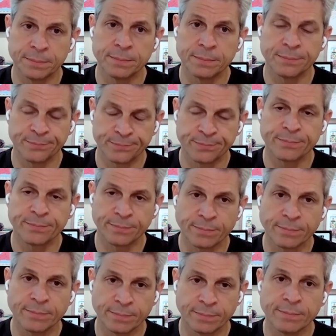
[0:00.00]

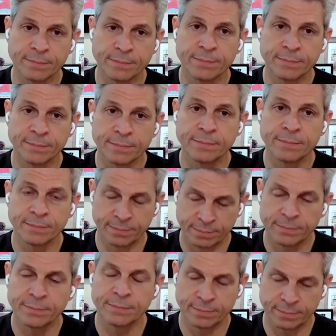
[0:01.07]

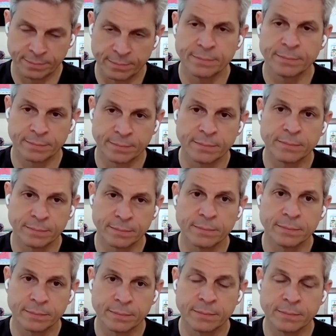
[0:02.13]

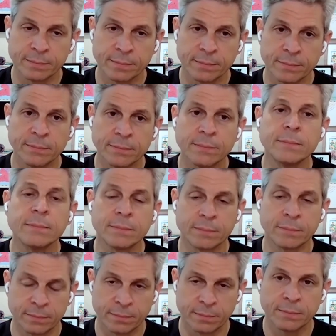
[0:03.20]

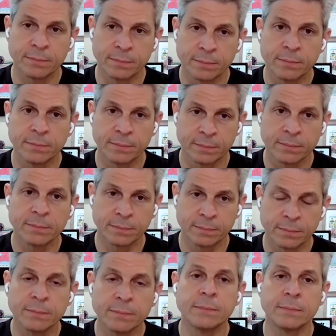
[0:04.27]

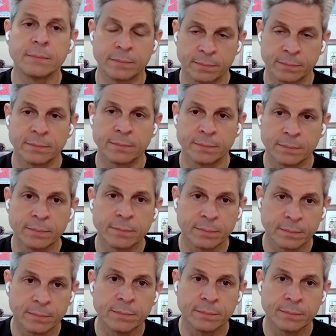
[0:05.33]
No words are spoken by the person on screen.